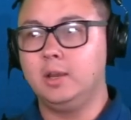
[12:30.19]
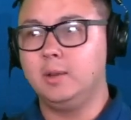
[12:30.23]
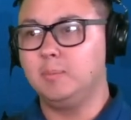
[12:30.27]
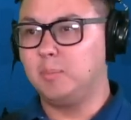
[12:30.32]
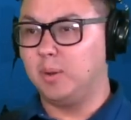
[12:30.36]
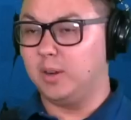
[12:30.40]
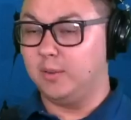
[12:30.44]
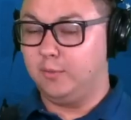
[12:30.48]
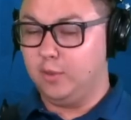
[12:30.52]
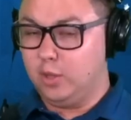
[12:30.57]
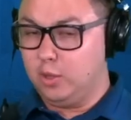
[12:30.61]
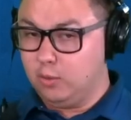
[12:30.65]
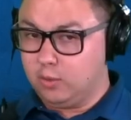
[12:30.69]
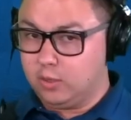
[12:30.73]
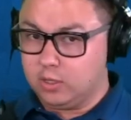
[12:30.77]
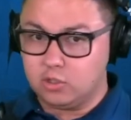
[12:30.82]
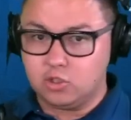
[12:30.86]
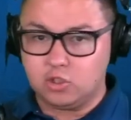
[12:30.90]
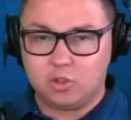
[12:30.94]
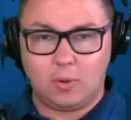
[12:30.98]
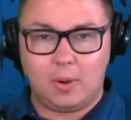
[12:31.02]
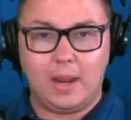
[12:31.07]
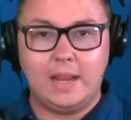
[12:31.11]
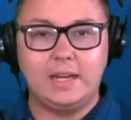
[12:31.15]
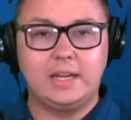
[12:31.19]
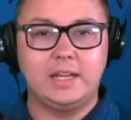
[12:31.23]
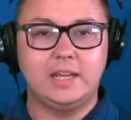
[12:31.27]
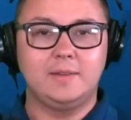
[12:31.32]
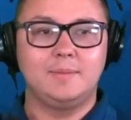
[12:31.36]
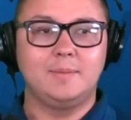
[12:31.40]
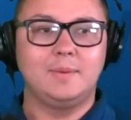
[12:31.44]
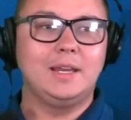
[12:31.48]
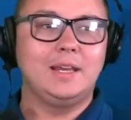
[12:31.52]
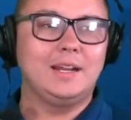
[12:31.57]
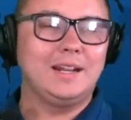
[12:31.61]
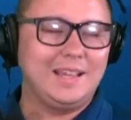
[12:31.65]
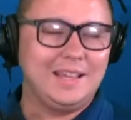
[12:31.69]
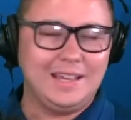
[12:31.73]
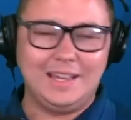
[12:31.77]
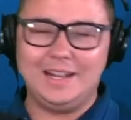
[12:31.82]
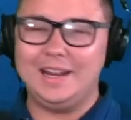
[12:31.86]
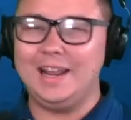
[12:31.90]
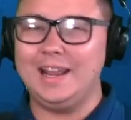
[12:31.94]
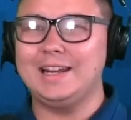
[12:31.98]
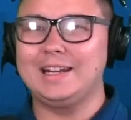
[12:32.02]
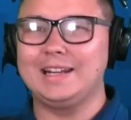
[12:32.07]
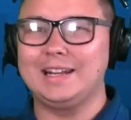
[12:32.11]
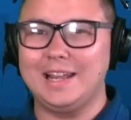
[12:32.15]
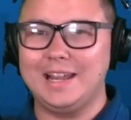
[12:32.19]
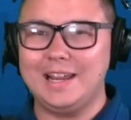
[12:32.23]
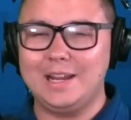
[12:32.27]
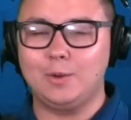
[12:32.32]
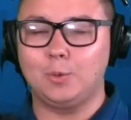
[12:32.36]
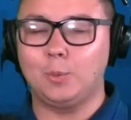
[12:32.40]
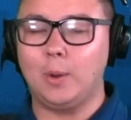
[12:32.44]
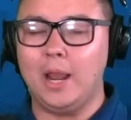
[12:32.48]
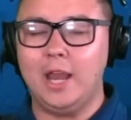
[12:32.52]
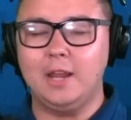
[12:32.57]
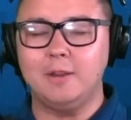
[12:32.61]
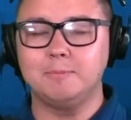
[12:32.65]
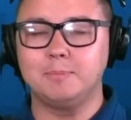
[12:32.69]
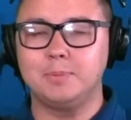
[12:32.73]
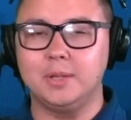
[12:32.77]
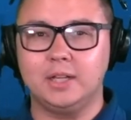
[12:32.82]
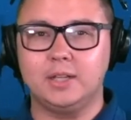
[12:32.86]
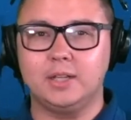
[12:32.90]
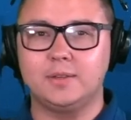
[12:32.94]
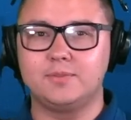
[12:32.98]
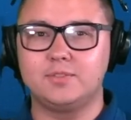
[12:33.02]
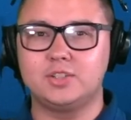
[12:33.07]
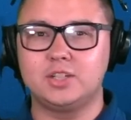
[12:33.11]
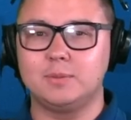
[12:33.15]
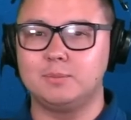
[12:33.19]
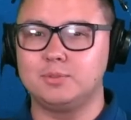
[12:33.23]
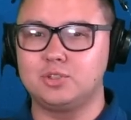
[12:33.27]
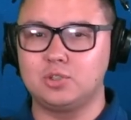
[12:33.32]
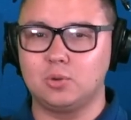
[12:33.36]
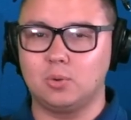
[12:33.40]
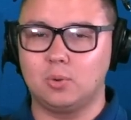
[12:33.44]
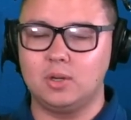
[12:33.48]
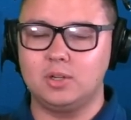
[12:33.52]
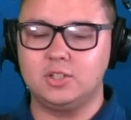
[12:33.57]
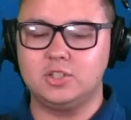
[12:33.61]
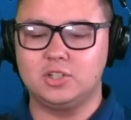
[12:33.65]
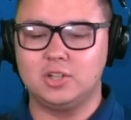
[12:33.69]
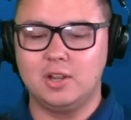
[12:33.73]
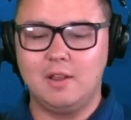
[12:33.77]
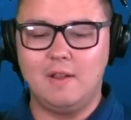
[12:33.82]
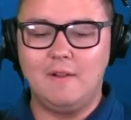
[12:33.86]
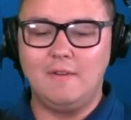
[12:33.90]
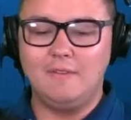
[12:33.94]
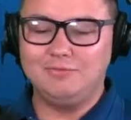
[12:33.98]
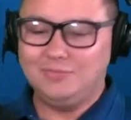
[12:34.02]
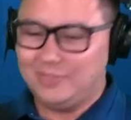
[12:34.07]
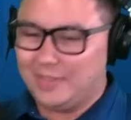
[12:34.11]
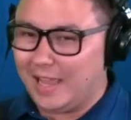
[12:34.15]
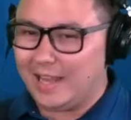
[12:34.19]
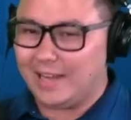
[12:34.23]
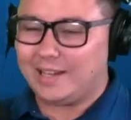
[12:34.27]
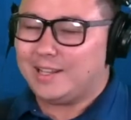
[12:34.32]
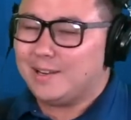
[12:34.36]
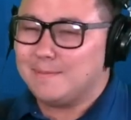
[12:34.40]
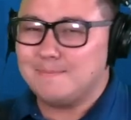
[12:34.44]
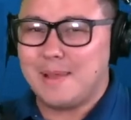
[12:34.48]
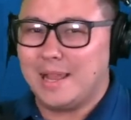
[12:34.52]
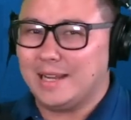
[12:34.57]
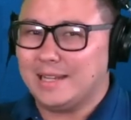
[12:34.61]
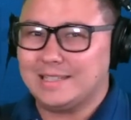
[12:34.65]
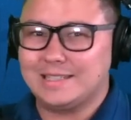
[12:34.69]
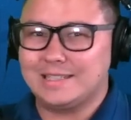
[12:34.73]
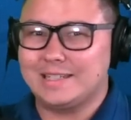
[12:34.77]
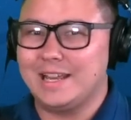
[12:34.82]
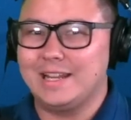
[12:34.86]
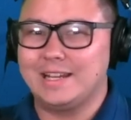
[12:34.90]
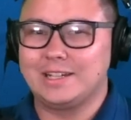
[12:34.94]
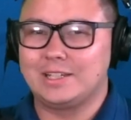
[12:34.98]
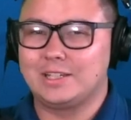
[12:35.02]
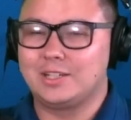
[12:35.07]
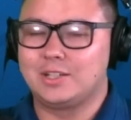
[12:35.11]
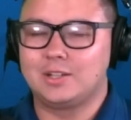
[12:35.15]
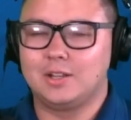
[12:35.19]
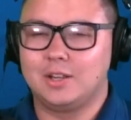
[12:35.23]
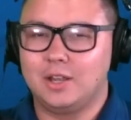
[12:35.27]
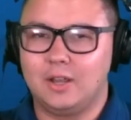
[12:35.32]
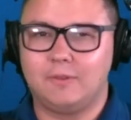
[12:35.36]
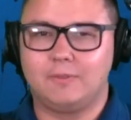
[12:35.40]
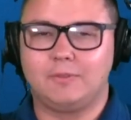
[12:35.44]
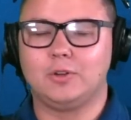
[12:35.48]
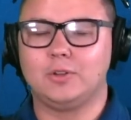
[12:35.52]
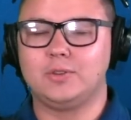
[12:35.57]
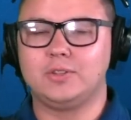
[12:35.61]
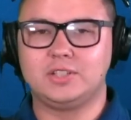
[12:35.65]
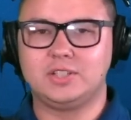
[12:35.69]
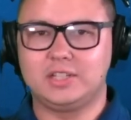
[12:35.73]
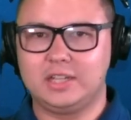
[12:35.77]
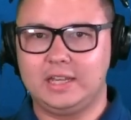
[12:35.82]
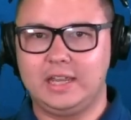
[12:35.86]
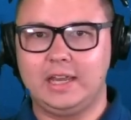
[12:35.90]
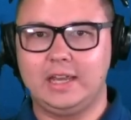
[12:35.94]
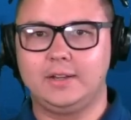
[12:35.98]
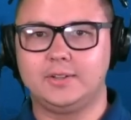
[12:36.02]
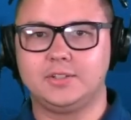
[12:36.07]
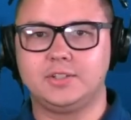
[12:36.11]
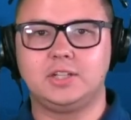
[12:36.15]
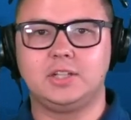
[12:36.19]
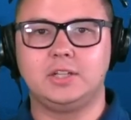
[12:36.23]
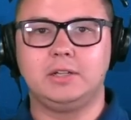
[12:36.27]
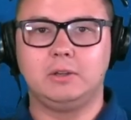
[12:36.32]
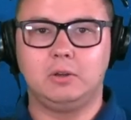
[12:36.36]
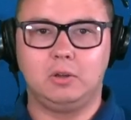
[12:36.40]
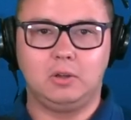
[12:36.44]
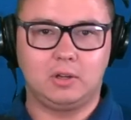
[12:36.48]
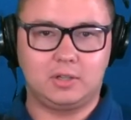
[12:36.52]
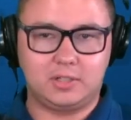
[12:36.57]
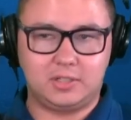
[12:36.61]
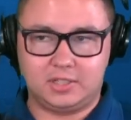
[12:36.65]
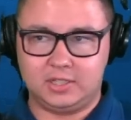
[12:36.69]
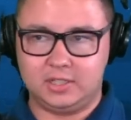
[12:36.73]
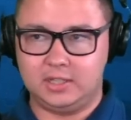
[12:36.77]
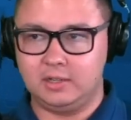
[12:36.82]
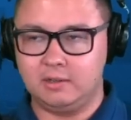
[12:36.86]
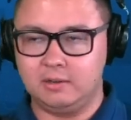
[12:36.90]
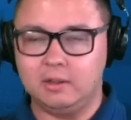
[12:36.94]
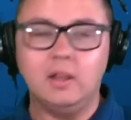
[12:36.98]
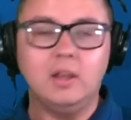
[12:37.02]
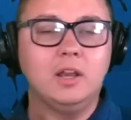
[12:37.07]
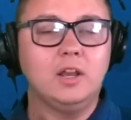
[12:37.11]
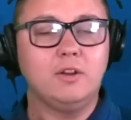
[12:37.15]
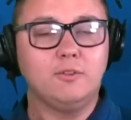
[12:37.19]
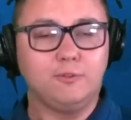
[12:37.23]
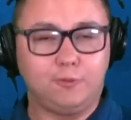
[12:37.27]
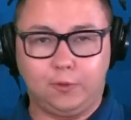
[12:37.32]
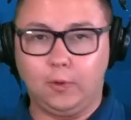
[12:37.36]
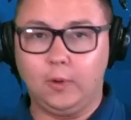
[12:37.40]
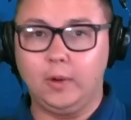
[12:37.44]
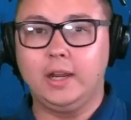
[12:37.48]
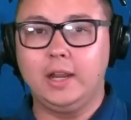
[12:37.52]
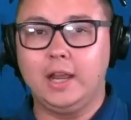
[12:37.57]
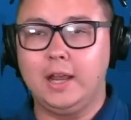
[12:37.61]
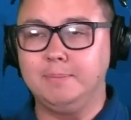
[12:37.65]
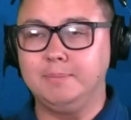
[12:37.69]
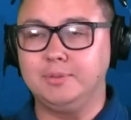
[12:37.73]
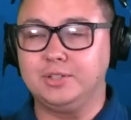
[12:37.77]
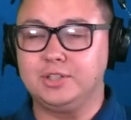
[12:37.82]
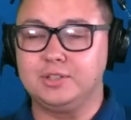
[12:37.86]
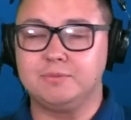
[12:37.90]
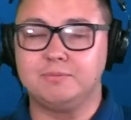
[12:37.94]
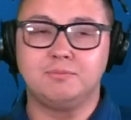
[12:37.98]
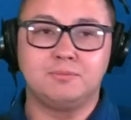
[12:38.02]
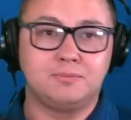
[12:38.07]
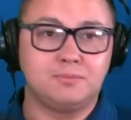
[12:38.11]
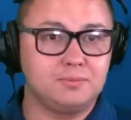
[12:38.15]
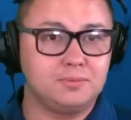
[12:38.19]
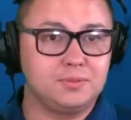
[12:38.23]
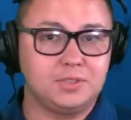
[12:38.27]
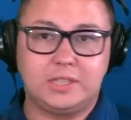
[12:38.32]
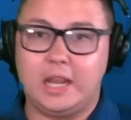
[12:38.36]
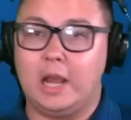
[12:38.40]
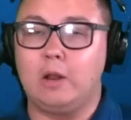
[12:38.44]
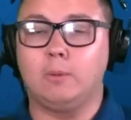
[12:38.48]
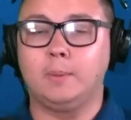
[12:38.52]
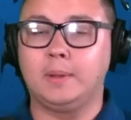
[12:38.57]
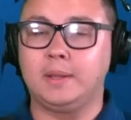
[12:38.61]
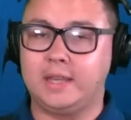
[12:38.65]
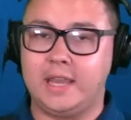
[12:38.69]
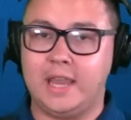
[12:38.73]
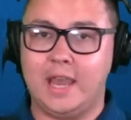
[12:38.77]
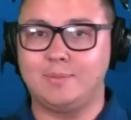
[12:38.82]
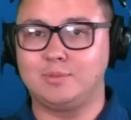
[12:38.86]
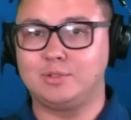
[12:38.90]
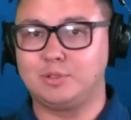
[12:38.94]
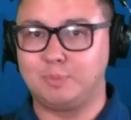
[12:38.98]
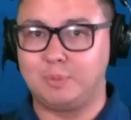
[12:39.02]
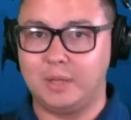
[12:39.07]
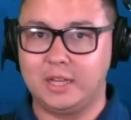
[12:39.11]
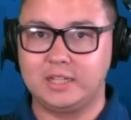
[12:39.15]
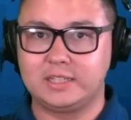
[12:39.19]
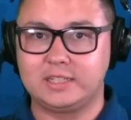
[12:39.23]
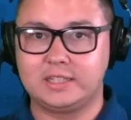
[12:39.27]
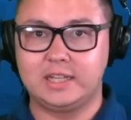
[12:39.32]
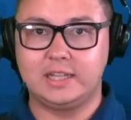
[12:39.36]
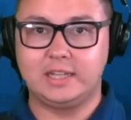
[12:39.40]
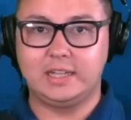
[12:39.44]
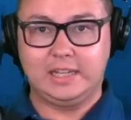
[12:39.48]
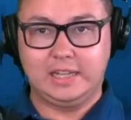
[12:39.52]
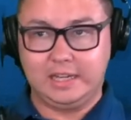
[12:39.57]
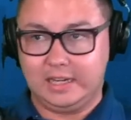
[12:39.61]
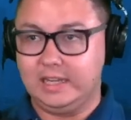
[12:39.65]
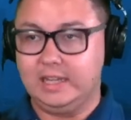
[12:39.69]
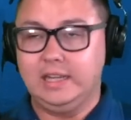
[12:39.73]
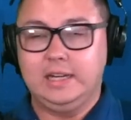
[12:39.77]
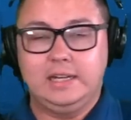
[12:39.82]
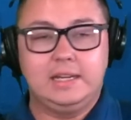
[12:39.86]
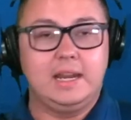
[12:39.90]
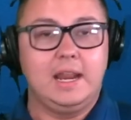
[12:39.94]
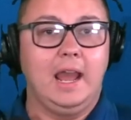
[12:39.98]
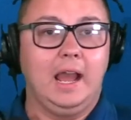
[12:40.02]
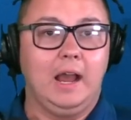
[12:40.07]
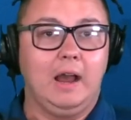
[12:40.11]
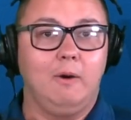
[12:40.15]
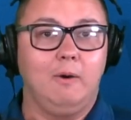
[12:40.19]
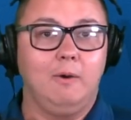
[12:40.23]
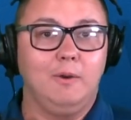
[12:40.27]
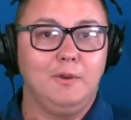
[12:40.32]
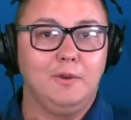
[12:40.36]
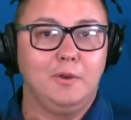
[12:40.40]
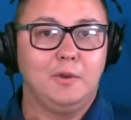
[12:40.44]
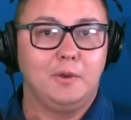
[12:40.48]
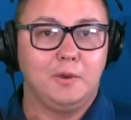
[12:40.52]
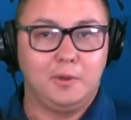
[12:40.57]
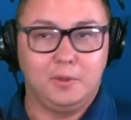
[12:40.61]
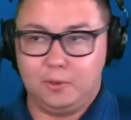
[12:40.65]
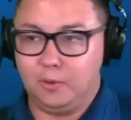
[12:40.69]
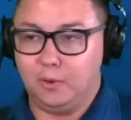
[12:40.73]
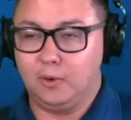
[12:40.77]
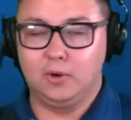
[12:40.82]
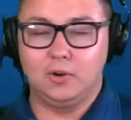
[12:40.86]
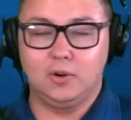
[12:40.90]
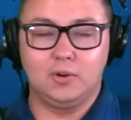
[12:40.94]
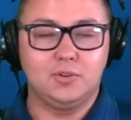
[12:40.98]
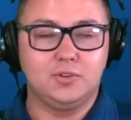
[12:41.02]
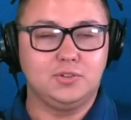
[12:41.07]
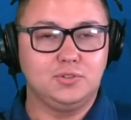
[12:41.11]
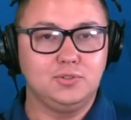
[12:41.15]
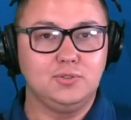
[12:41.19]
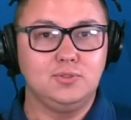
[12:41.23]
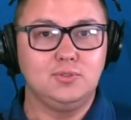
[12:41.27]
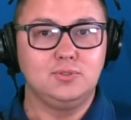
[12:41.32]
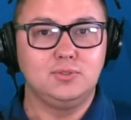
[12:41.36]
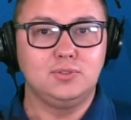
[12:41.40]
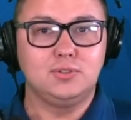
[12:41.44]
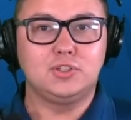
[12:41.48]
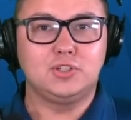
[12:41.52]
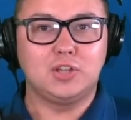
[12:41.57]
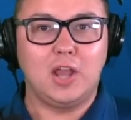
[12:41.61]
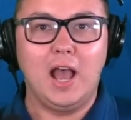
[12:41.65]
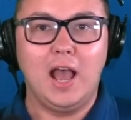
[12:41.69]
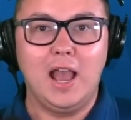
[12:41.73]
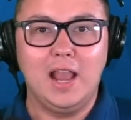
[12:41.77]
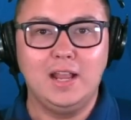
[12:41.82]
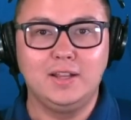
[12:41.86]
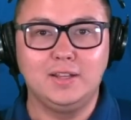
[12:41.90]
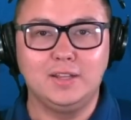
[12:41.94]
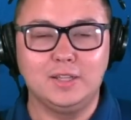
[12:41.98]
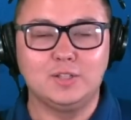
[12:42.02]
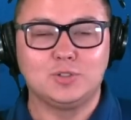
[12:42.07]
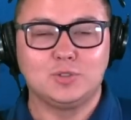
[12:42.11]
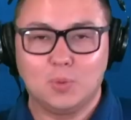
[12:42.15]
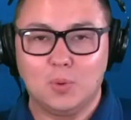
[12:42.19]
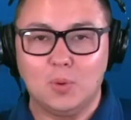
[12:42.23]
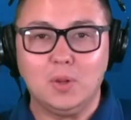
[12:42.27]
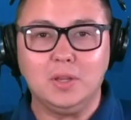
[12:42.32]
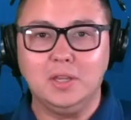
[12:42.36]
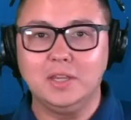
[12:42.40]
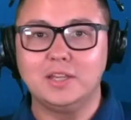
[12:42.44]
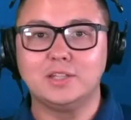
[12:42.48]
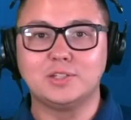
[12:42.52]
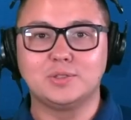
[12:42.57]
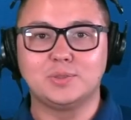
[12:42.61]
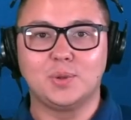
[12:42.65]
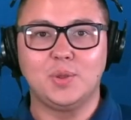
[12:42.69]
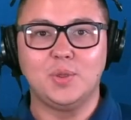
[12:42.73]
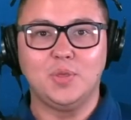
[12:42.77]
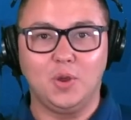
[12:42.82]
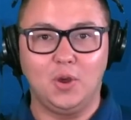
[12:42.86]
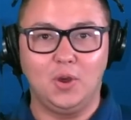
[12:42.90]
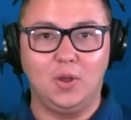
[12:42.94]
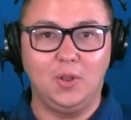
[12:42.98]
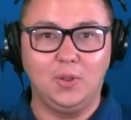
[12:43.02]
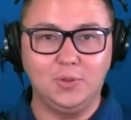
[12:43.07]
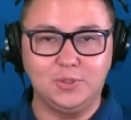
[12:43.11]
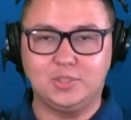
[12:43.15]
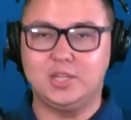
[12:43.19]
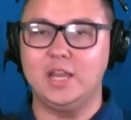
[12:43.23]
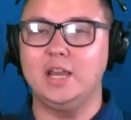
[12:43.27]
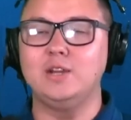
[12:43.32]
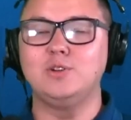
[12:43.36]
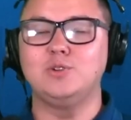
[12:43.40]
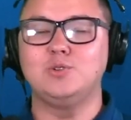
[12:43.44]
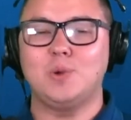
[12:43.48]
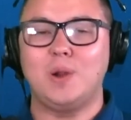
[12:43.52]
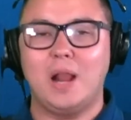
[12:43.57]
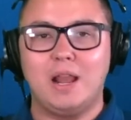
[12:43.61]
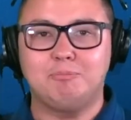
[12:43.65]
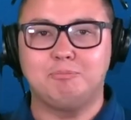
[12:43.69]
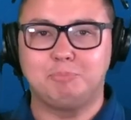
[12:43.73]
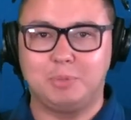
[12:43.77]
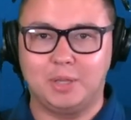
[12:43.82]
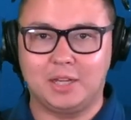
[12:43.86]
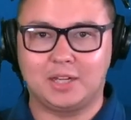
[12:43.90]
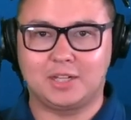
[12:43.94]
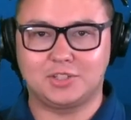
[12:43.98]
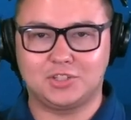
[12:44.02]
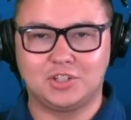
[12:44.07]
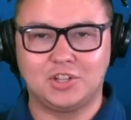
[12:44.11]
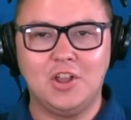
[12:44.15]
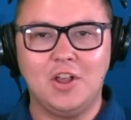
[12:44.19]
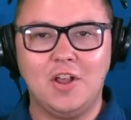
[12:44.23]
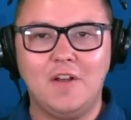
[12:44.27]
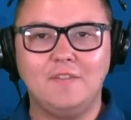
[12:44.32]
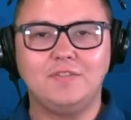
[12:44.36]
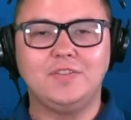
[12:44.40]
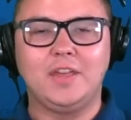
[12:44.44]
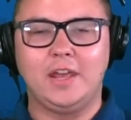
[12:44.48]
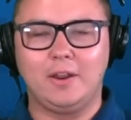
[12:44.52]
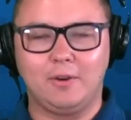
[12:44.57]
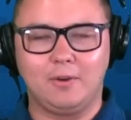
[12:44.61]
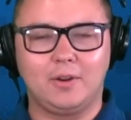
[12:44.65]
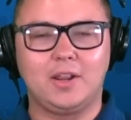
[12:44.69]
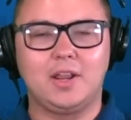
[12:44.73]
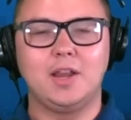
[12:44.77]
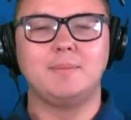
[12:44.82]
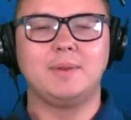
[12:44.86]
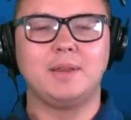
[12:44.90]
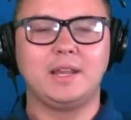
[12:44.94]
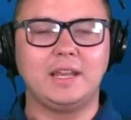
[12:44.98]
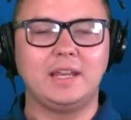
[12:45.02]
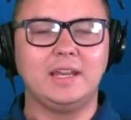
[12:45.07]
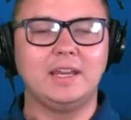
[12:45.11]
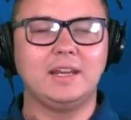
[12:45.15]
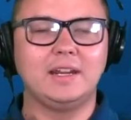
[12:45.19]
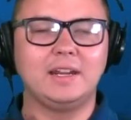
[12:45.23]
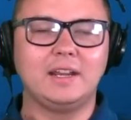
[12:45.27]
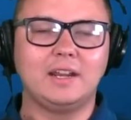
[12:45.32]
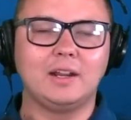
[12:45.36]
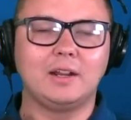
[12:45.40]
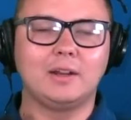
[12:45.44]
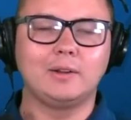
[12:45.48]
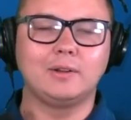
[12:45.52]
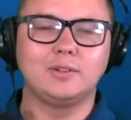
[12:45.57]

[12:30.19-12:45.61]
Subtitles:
But if you could trade him and get a late-round pick of some sorts, that could make sense if you're the Seattle Seahawks and free up some salary cap space that you need now in order to sign these rookies with all 10 draft picks that are coming in here.